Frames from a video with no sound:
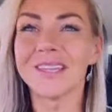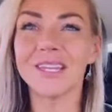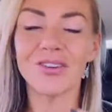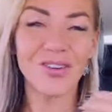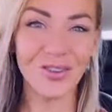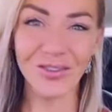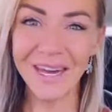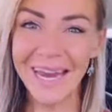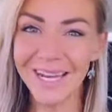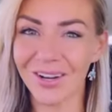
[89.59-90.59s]
that you're a
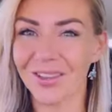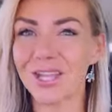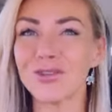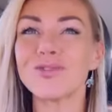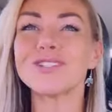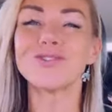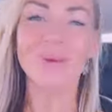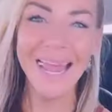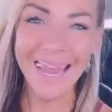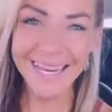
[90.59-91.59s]
creator, that you can do
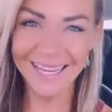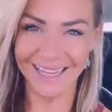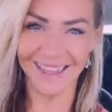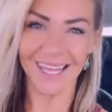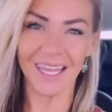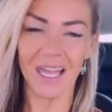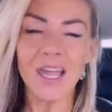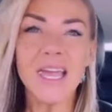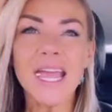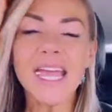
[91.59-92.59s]
anything,
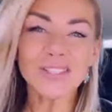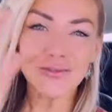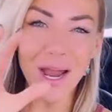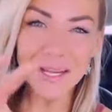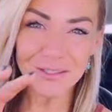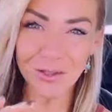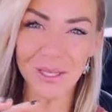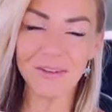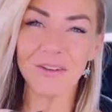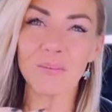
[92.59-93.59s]
it drives you
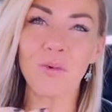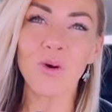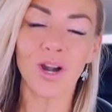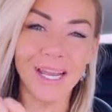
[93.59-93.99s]
even more.